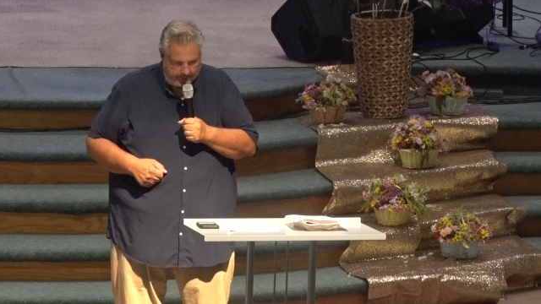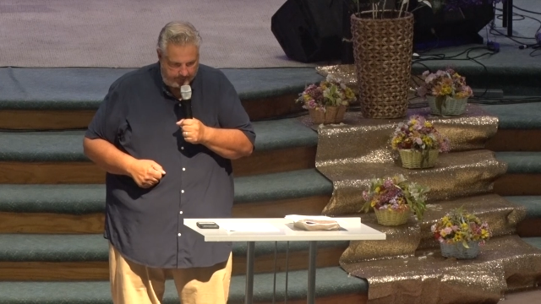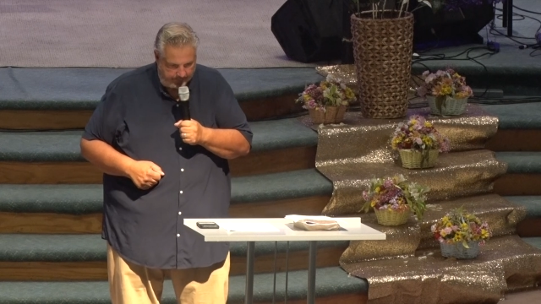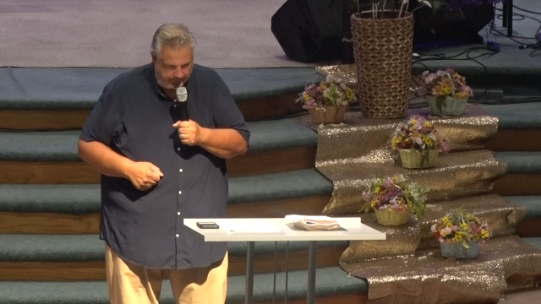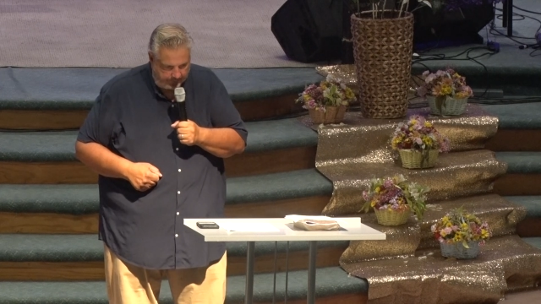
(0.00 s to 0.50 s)

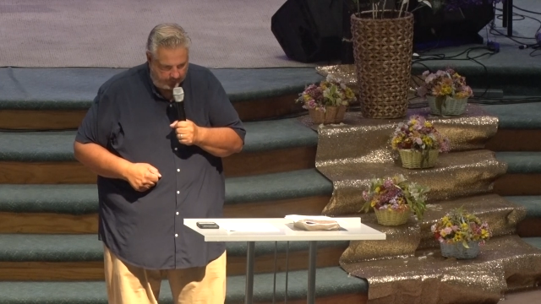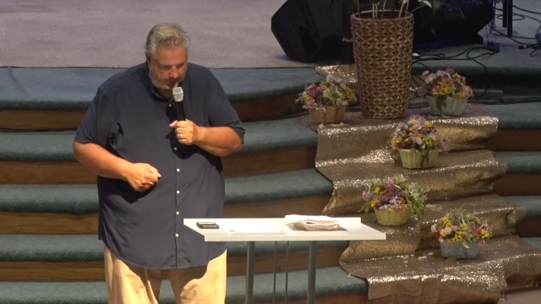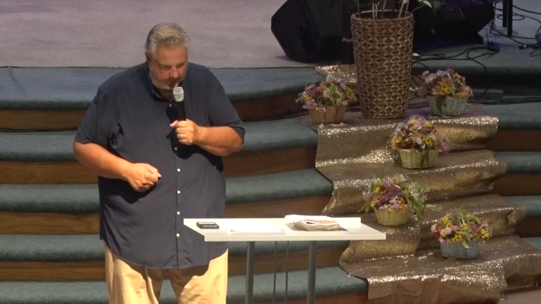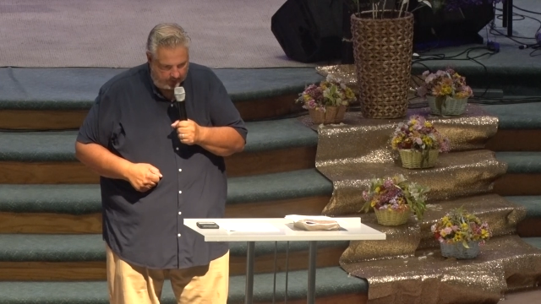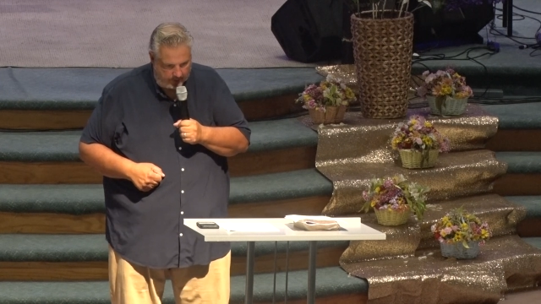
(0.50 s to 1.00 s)

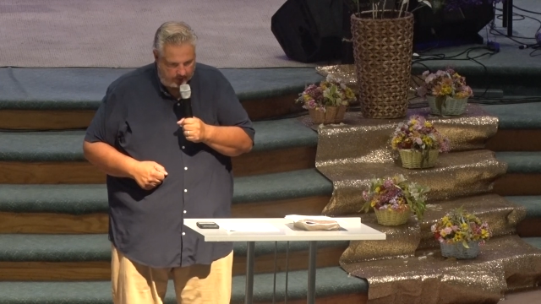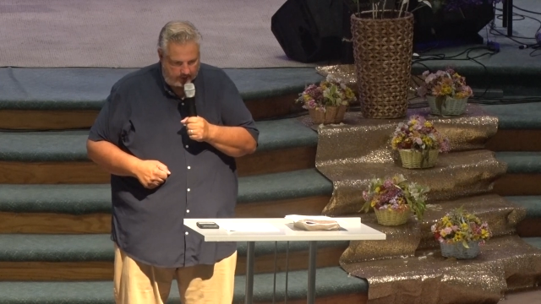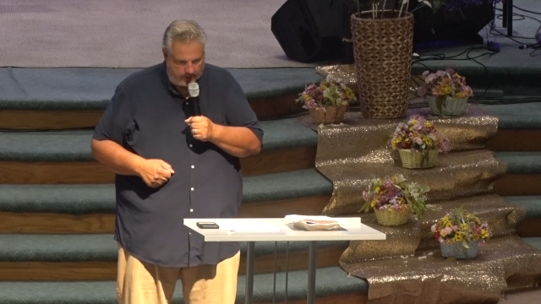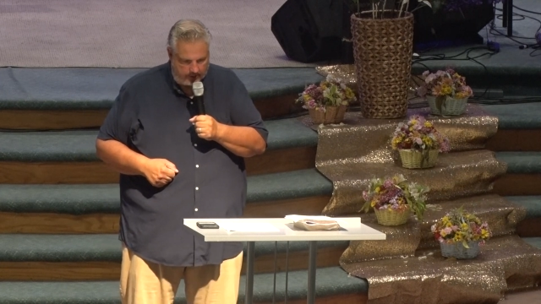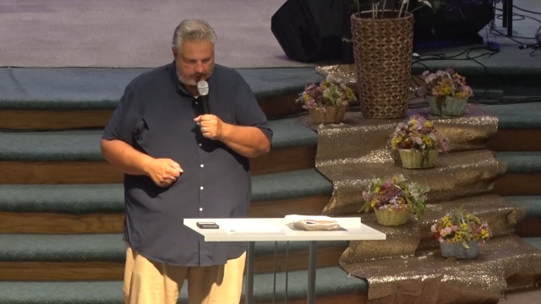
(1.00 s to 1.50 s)

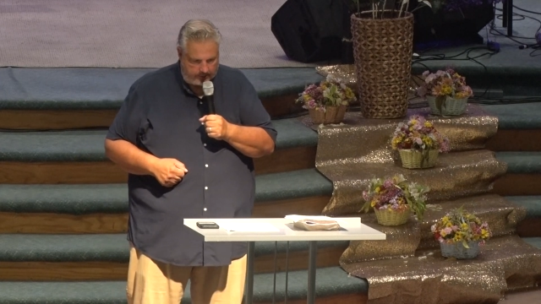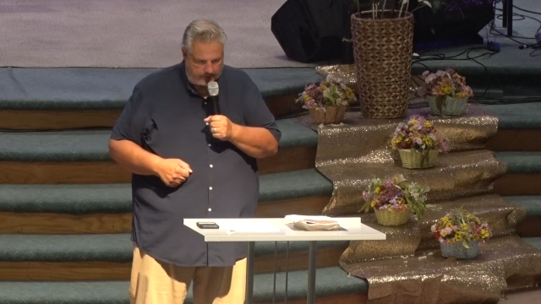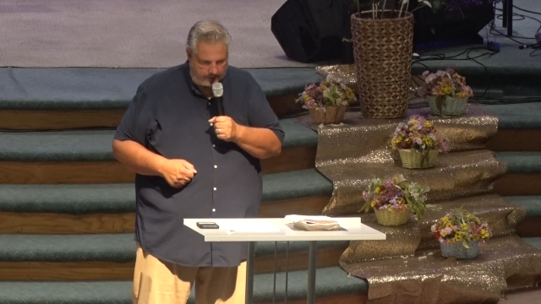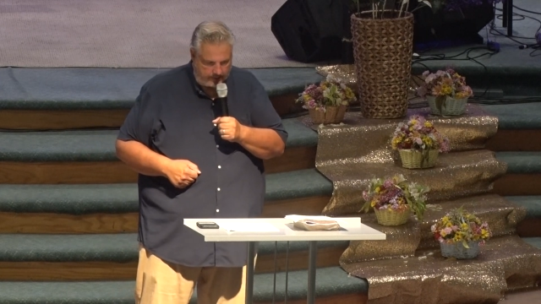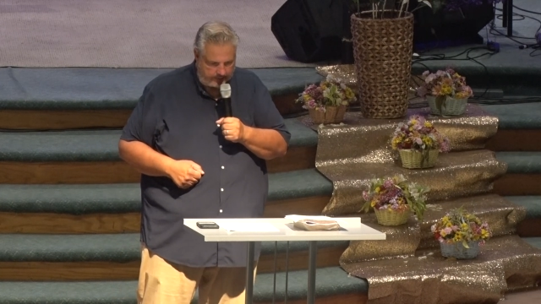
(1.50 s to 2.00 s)

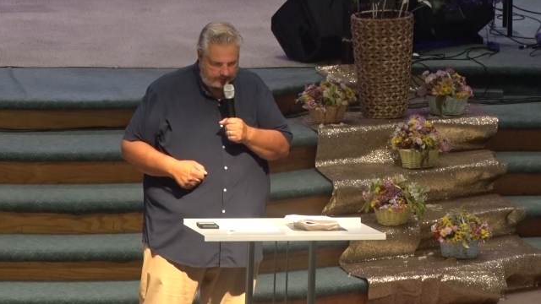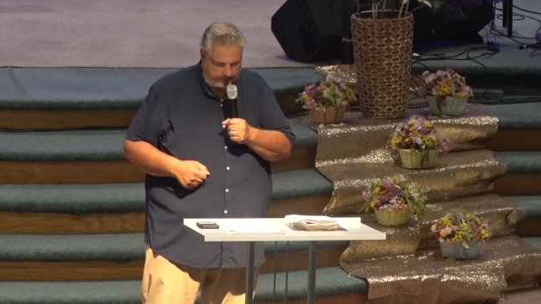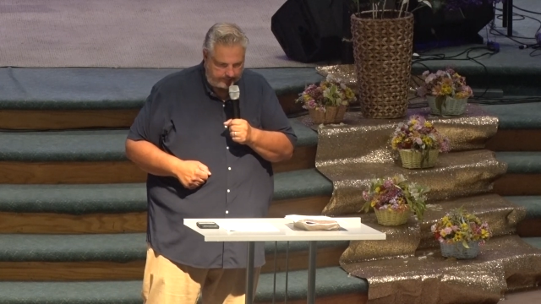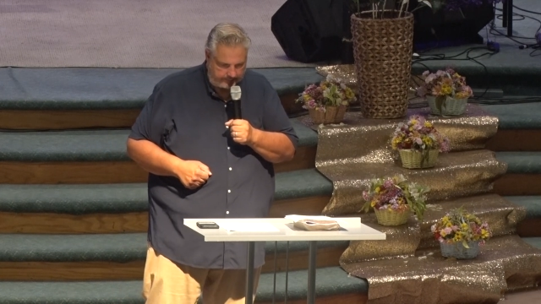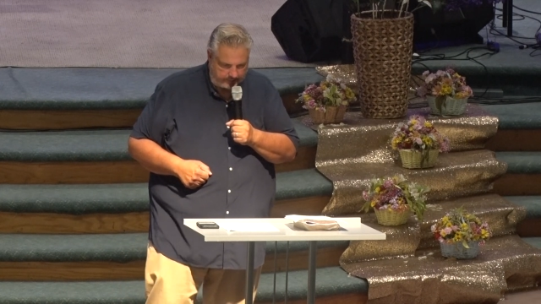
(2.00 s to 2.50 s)

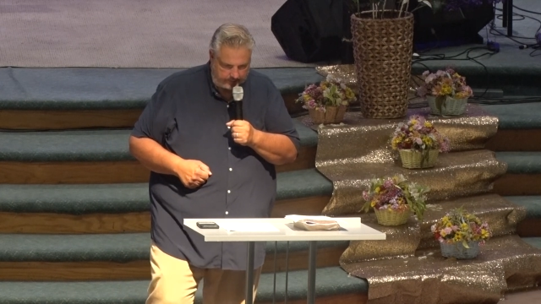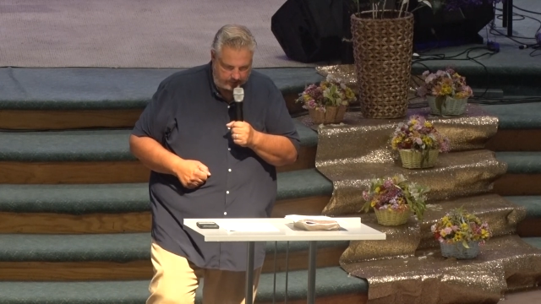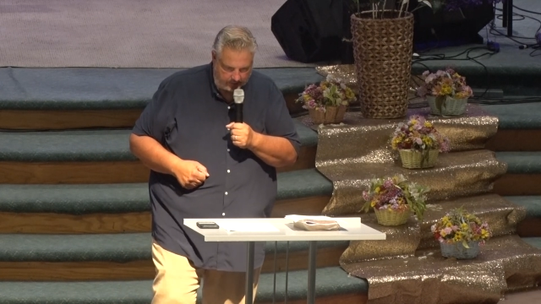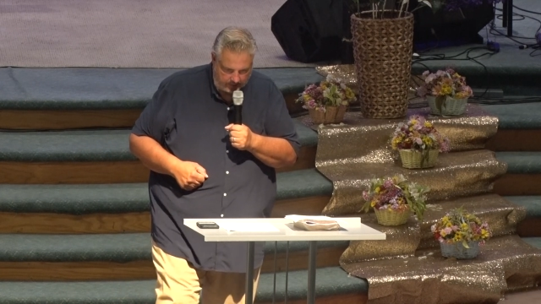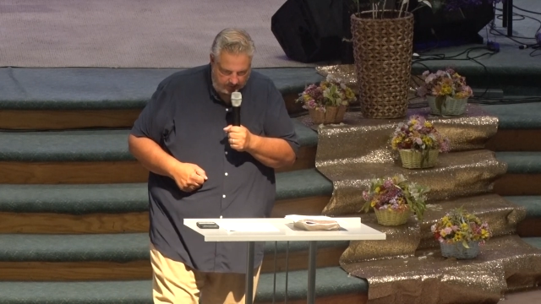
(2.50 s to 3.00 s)

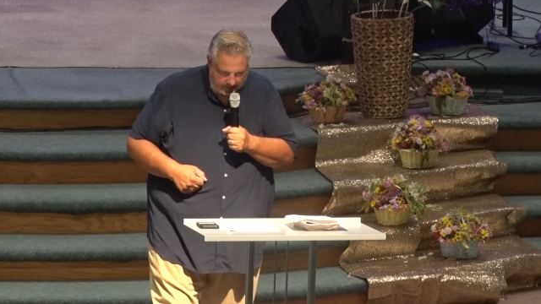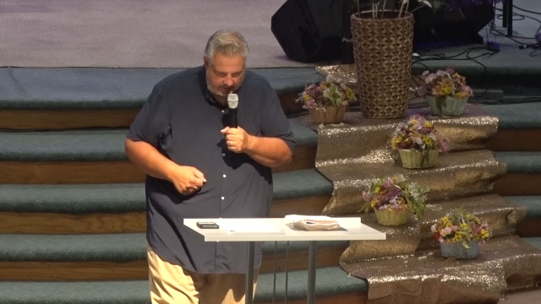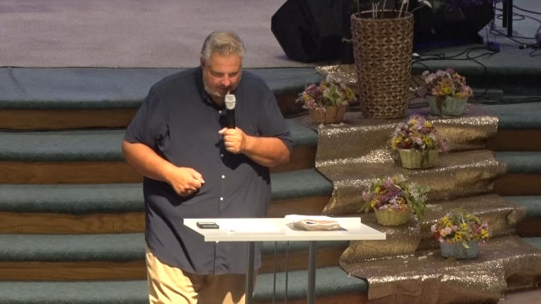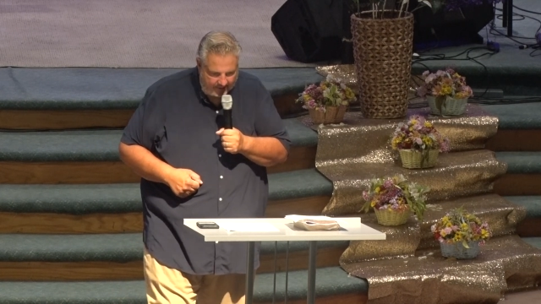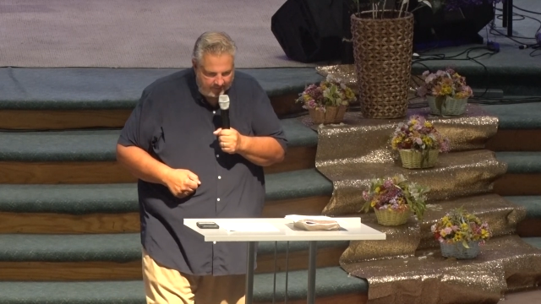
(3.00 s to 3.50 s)

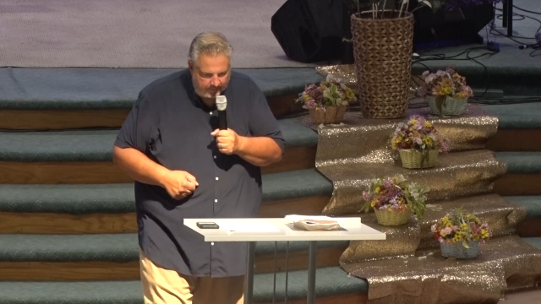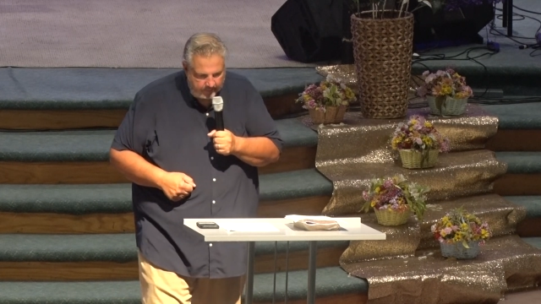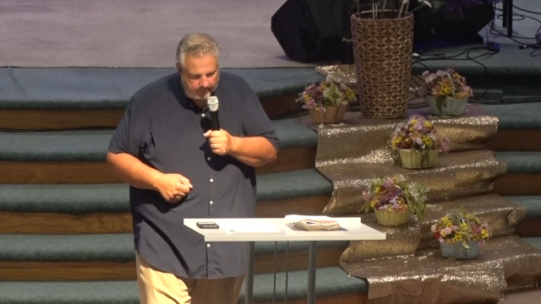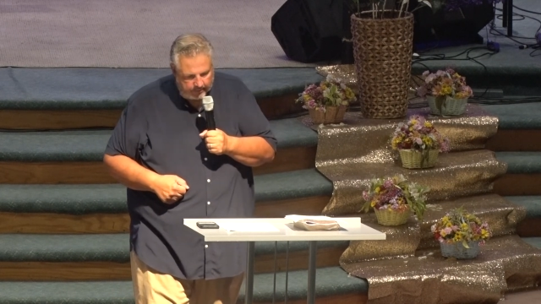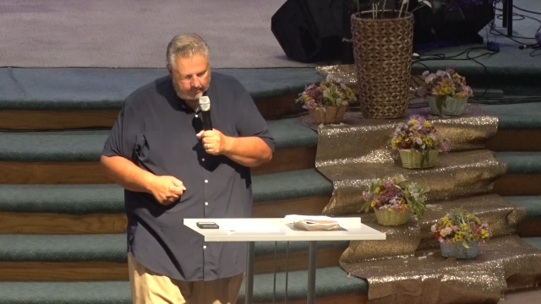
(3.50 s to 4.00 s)

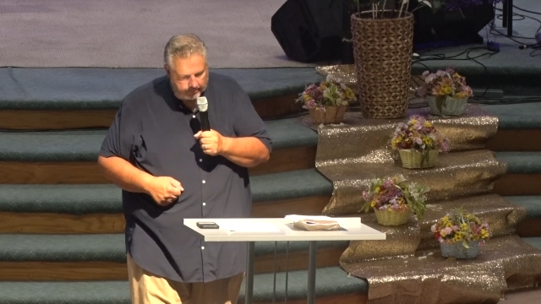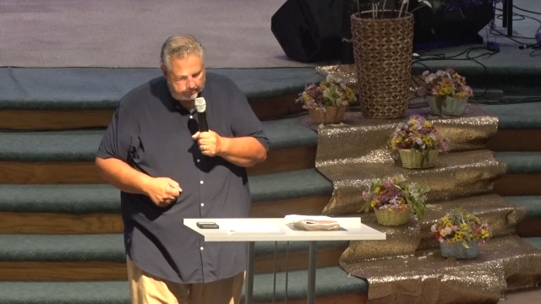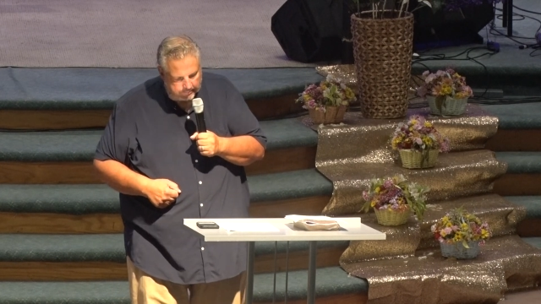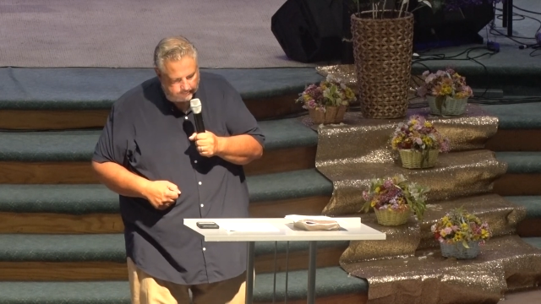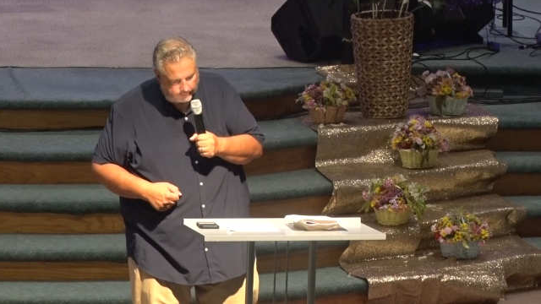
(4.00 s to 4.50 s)

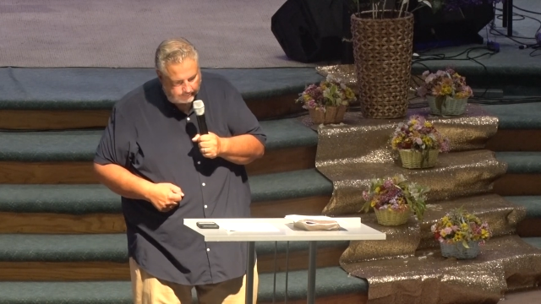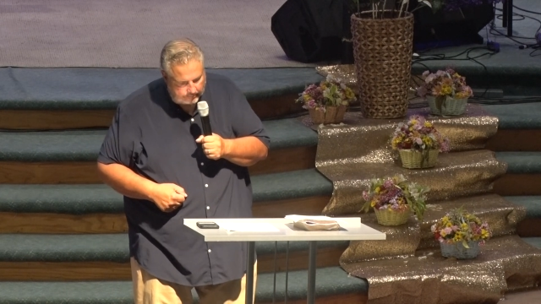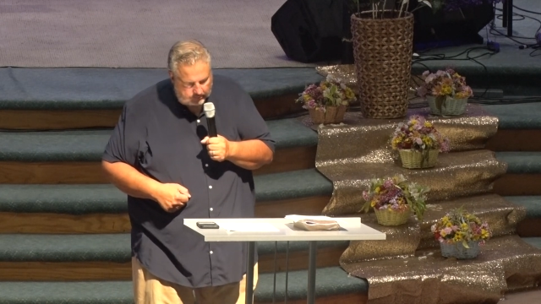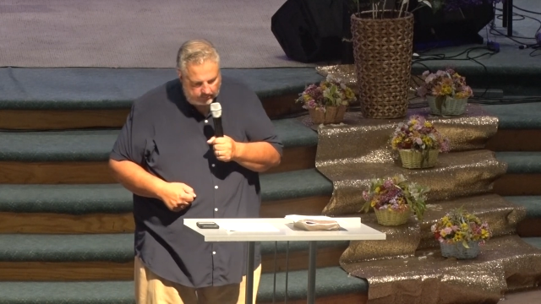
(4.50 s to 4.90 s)
[no speech]